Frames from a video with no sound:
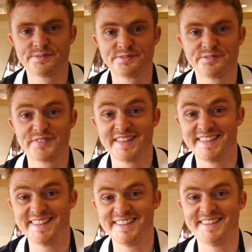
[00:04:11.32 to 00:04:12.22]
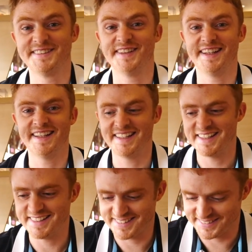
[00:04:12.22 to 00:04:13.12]
Okay, Sam, your
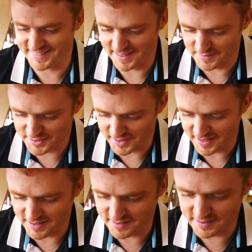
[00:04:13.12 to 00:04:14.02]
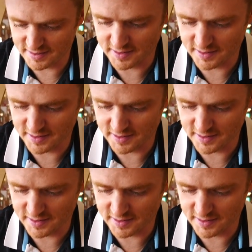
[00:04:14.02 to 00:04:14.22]
turn. Time to try this.